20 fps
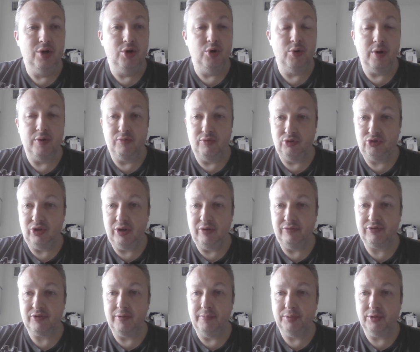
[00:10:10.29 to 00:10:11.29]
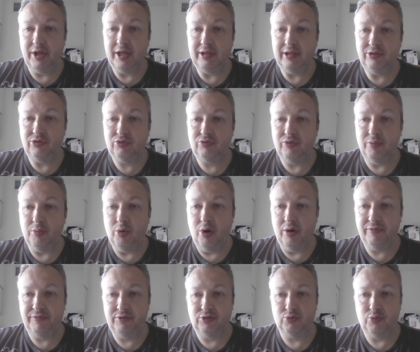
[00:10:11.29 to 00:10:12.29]
who had received complaints from
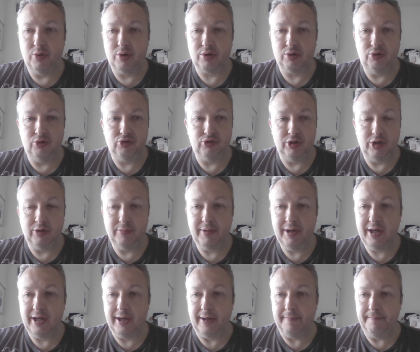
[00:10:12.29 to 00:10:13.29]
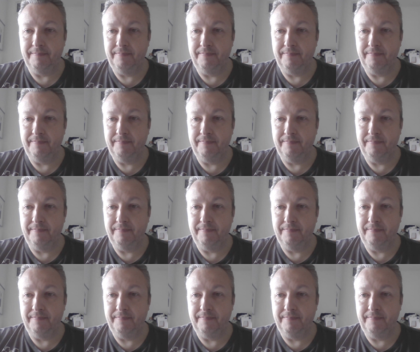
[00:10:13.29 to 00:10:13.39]
office workers nearby.